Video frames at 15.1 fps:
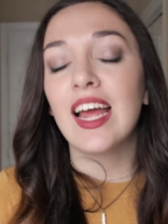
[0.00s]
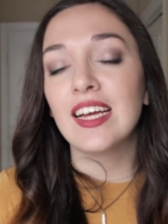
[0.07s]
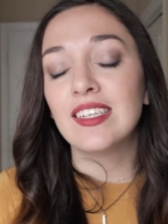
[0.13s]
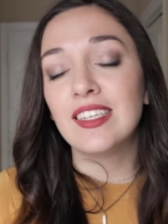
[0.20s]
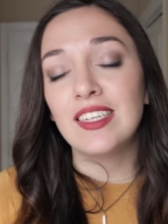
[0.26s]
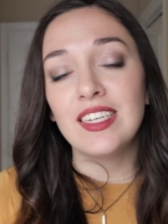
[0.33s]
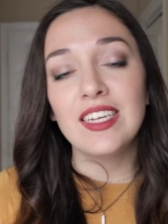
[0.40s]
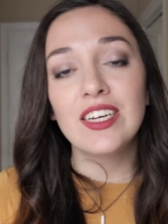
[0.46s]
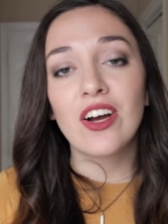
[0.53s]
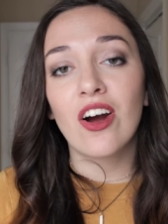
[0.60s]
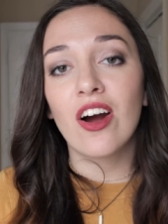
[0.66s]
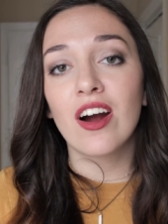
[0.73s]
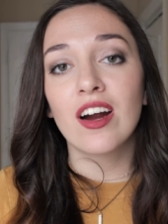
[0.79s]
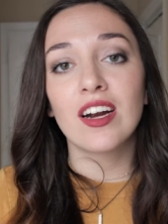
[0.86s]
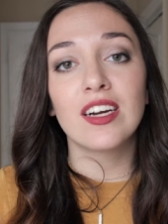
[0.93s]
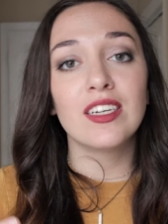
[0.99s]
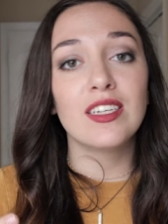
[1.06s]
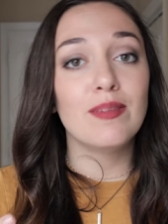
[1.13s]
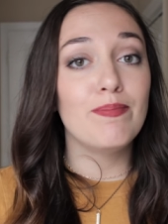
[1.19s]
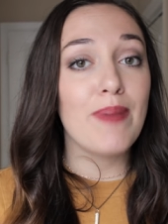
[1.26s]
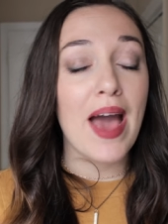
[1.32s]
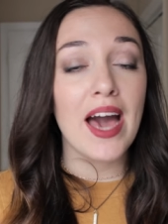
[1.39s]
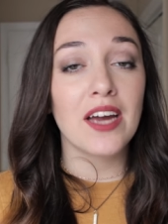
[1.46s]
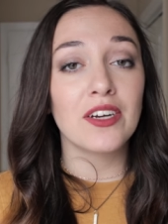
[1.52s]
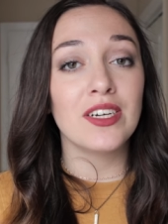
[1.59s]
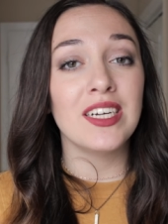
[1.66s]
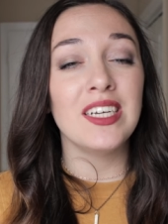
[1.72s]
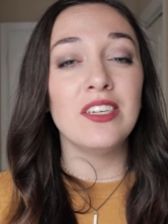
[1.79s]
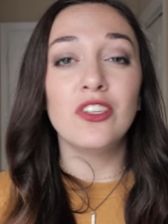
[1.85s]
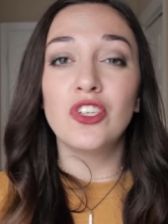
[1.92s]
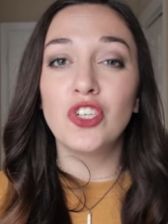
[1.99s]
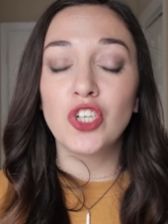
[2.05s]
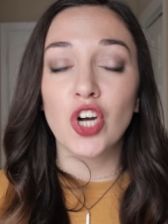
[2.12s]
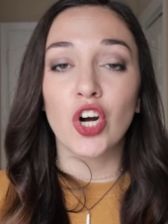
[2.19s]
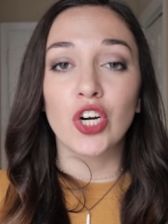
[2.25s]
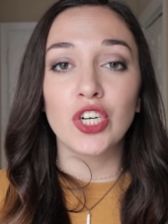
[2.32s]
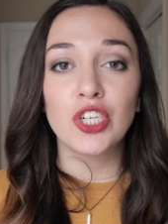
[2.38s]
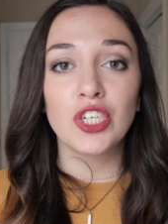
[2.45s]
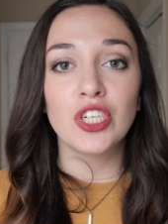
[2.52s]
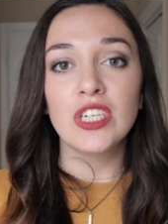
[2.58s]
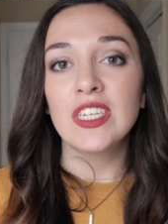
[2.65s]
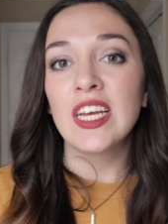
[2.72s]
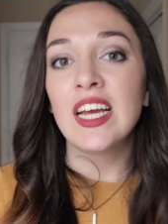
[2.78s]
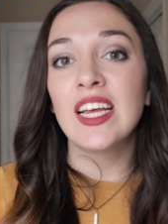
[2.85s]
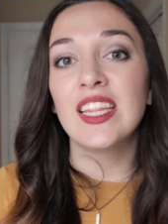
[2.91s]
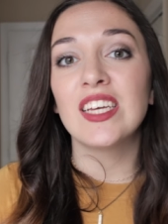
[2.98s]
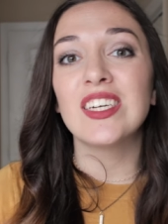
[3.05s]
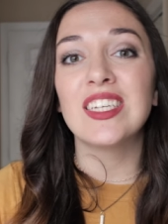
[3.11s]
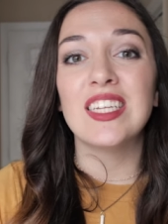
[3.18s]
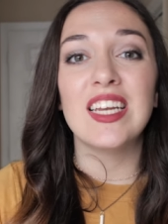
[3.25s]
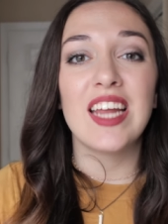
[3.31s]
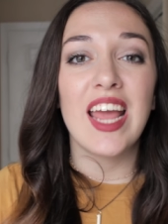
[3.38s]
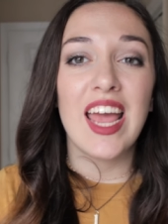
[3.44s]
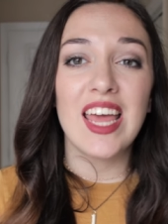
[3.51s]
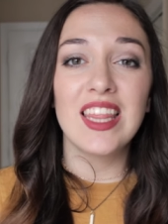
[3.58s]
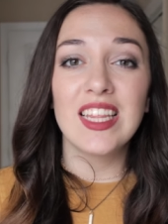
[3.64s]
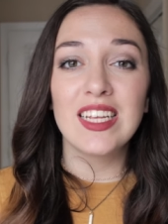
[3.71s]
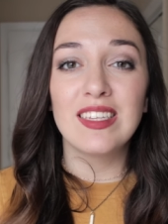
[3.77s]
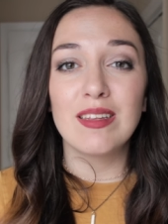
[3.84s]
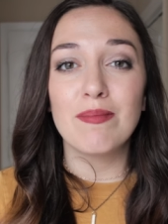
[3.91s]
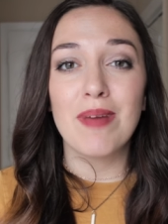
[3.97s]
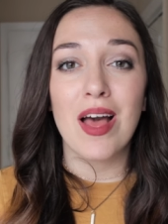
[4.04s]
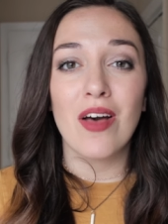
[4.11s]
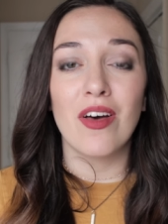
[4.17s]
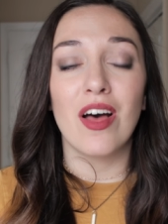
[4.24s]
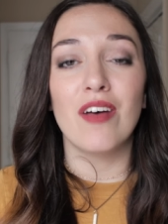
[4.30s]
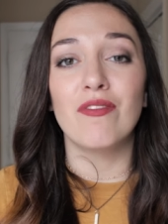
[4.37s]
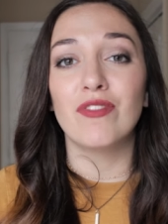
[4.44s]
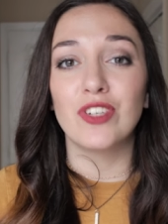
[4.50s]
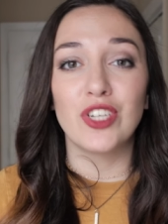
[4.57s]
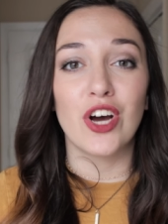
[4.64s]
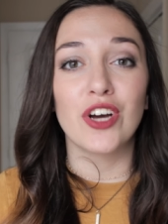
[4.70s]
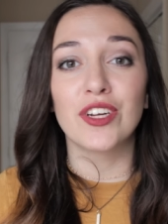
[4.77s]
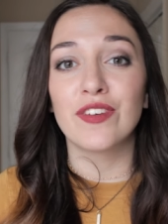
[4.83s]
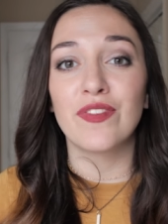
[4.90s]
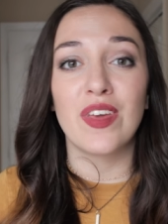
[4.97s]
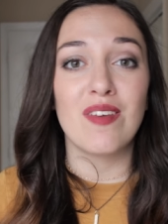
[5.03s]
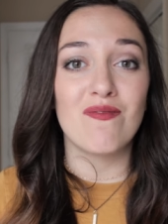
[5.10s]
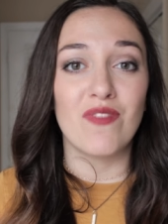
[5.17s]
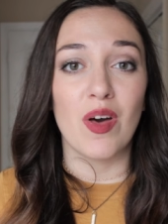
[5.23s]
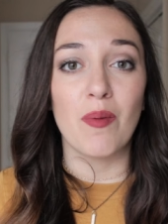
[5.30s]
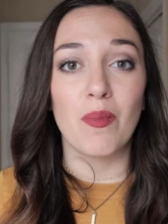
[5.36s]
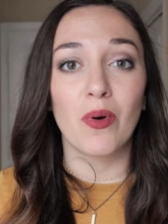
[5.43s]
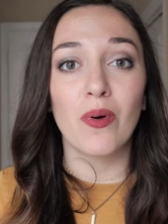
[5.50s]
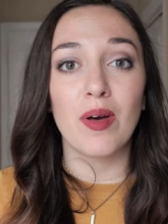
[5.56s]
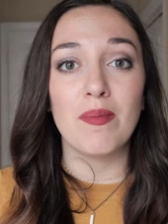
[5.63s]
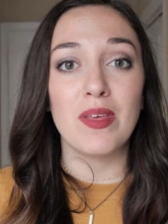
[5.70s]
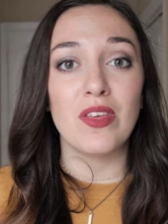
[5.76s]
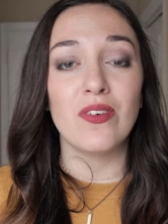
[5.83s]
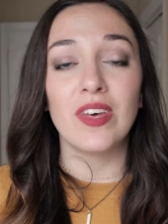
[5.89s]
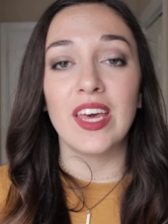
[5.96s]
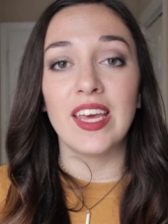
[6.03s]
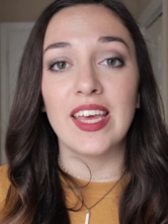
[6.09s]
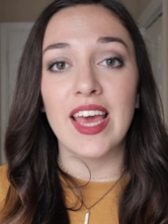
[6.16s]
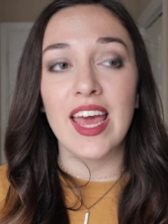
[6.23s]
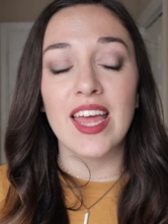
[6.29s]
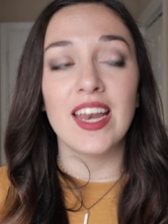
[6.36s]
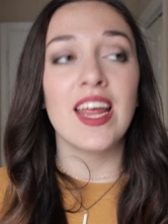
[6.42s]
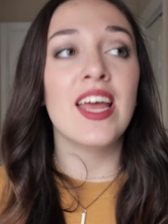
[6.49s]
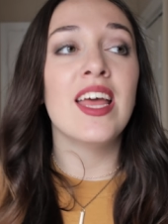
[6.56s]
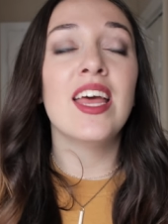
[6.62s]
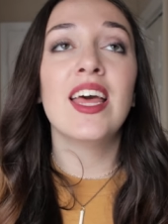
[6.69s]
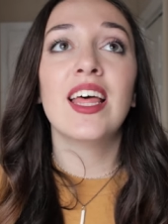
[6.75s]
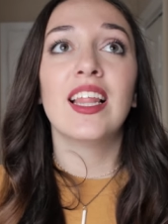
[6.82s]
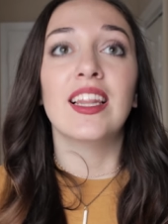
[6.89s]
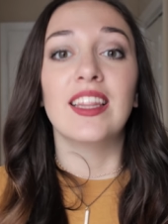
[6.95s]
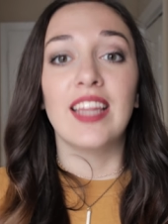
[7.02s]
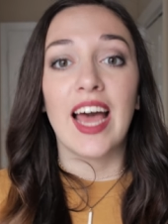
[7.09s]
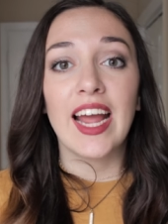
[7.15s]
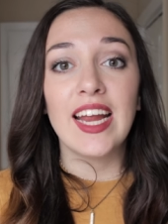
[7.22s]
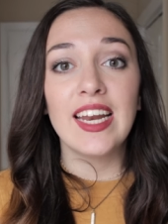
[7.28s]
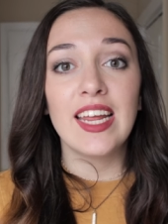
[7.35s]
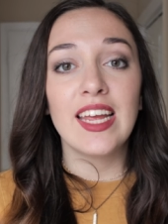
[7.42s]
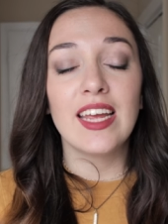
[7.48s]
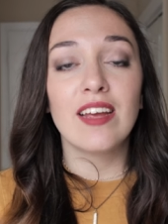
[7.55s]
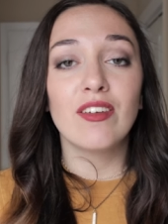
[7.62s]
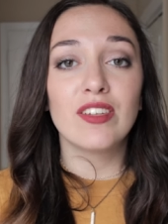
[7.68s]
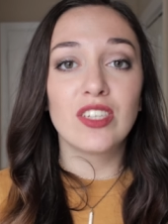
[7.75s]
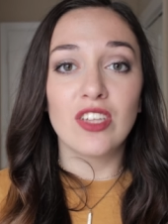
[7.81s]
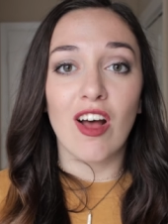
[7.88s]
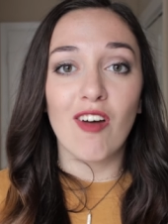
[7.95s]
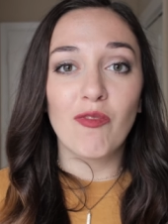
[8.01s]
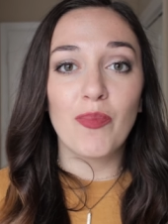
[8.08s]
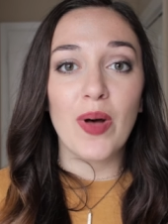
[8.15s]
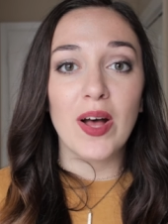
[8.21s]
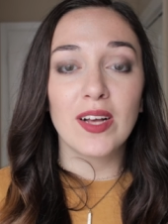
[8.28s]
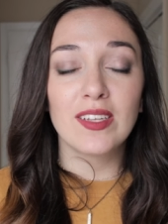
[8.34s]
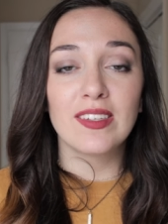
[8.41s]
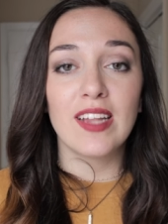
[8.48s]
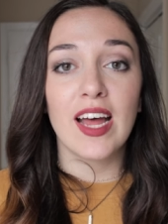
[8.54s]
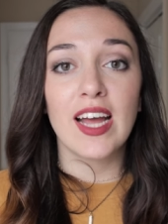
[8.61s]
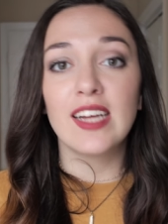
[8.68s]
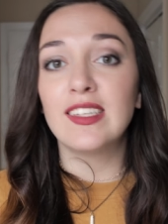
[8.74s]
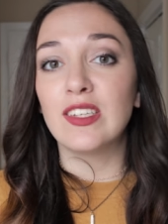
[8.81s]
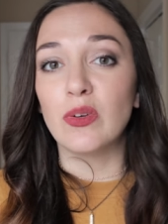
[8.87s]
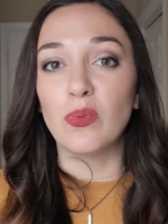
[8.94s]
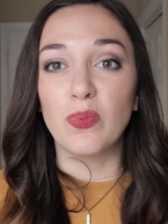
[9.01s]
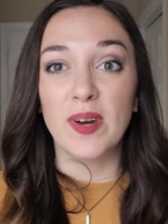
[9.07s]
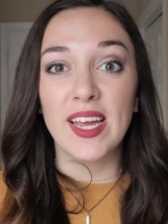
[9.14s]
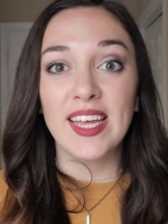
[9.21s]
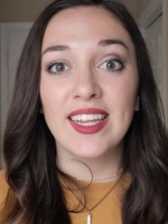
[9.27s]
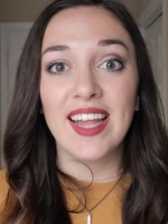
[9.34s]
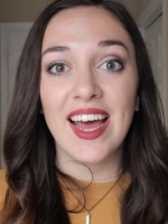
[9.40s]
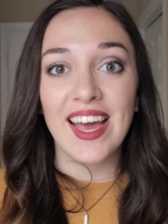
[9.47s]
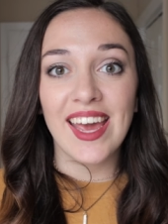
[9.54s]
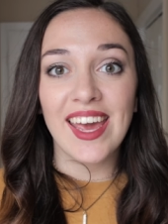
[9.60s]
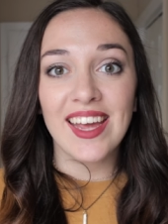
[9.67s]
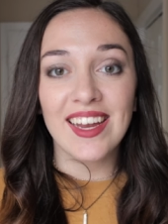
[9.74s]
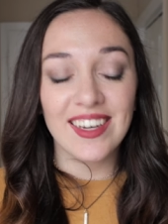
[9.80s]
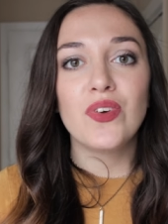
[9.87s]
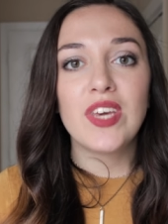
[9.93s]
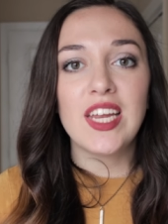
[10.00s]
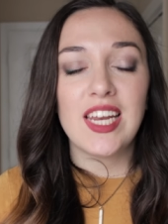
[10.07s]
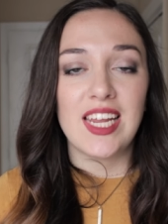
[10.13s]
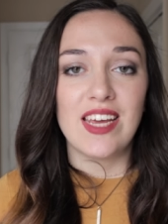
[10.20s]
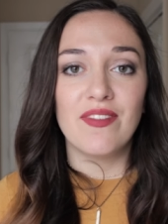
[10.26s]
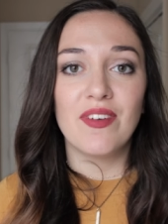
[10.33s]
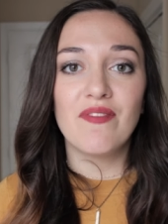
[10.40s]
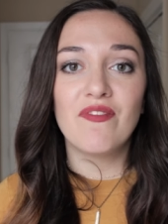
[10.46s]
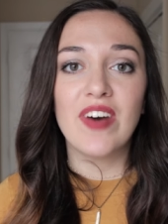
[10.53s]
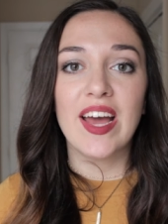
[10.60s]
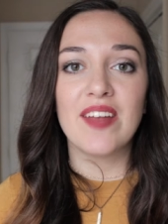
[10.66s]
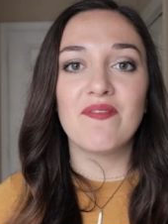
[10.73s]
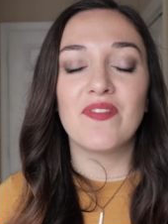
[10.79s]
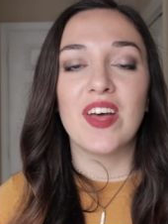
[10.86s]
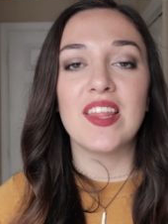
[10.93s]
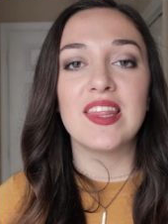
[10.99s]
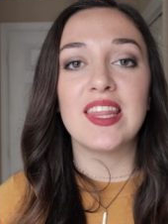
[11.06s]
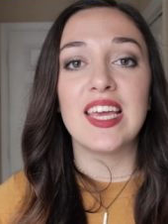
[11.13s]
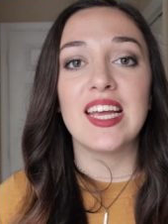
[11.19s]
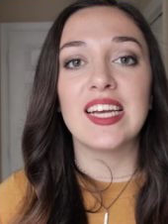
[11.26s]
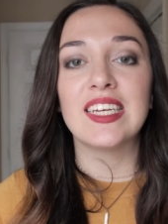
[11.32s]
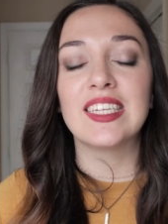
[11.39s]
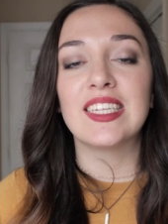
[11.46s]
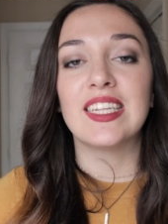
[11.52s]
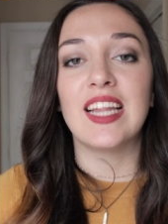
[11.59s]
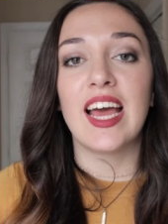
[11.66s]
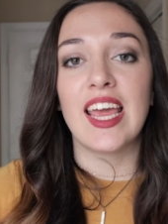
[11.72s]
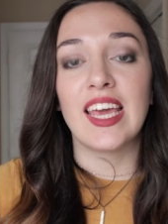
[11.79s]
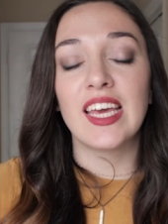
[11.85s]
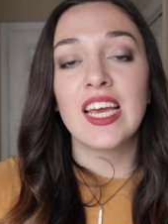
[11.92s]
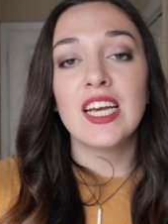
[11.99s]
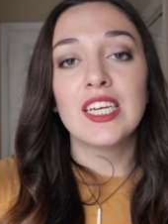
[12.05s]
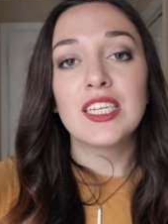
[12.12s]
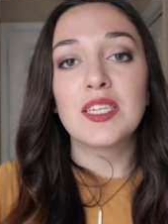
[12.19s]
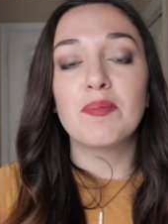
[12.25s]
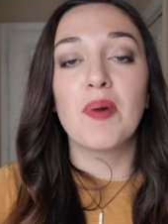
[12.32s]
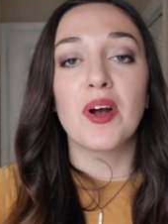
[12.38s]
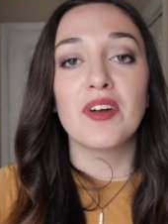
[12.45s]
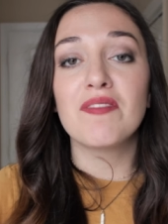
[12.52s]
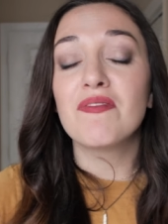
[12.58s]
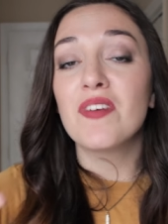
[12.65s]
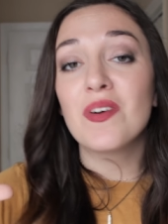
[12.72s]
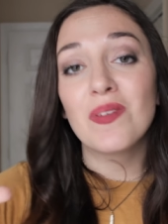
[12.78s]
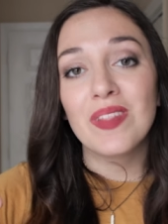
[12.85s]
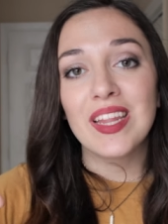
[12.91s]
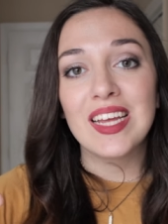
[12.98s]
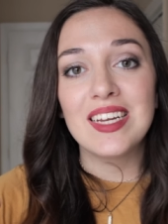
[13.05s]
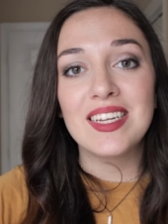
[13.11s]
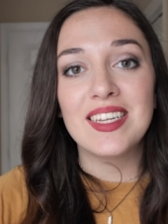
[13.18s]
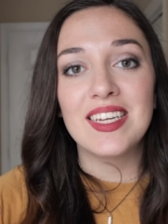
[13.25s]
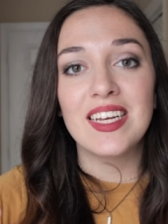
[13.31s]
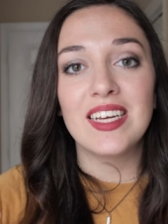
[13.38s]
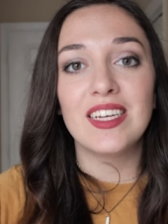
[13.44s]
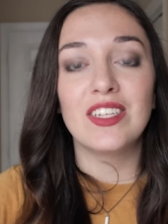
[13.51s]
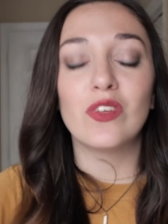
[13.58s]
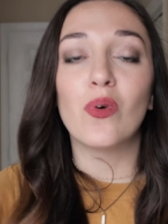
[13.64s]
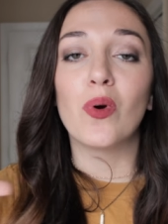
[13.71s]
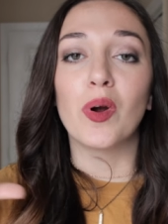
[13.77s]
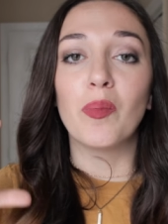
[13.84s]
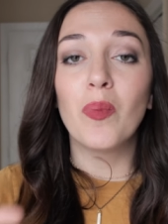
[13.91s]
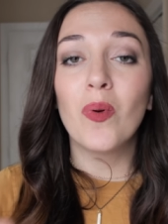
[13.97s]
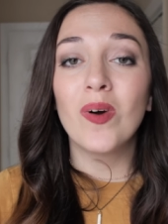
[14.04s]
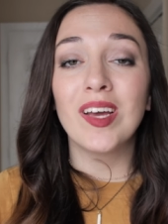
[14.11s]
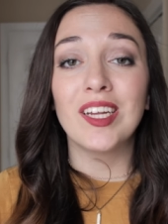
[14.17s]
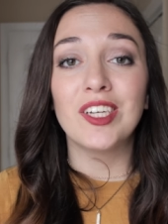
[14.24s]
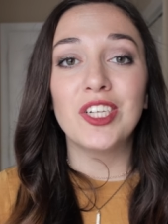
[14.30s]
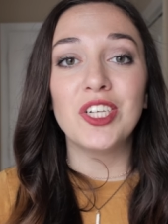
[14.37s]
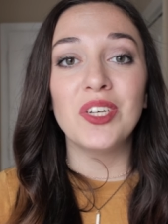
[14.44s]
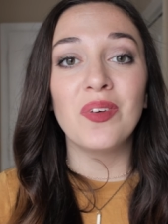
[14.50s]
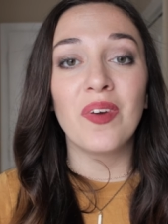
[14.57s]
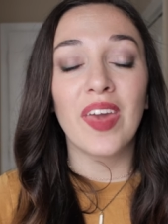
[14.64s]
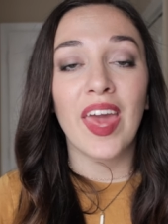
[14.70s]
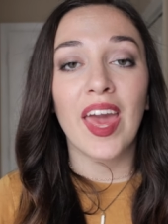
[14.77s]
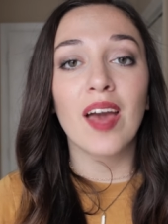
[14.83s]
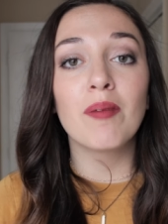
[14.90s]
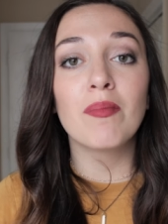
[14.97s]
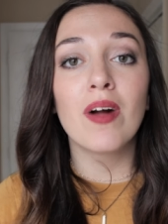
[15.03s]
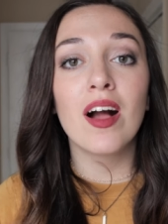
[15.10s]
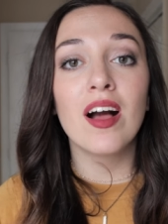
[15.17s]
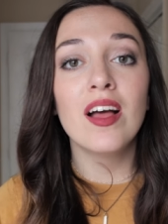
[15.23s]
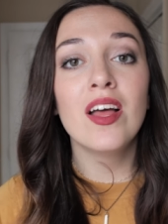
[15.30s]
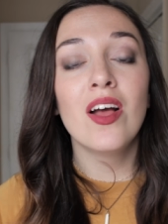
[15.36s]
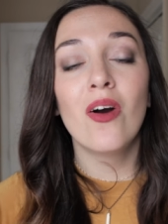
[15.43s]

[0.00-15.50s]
SD cards, batteries, chargers. There's an endless amount of photography and film equipment you could get lighting, softbox lights, a ring light. You can even find fun things like smartphone lenses or a point and shoot camera